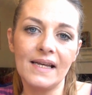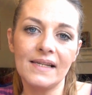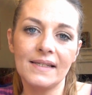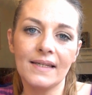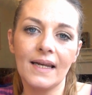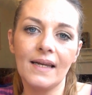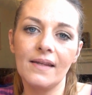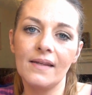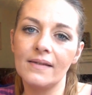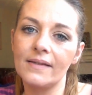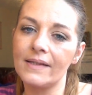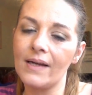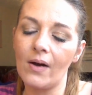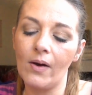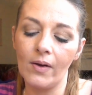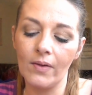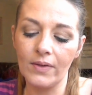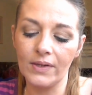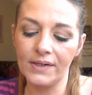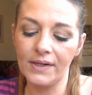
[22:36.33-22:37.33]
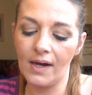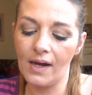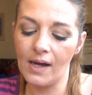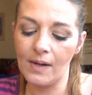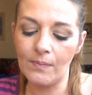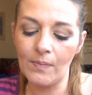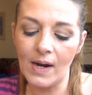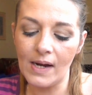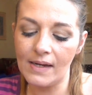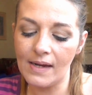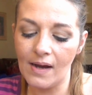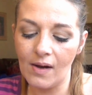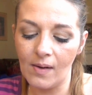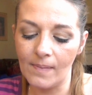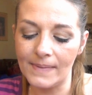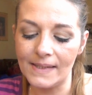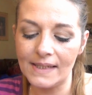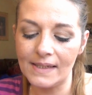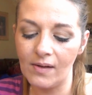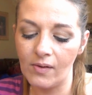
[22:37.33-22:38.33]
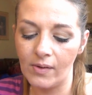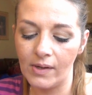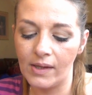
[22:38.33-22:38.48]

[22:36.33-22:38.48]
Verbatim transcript: I say this all the time. Right now, I'm still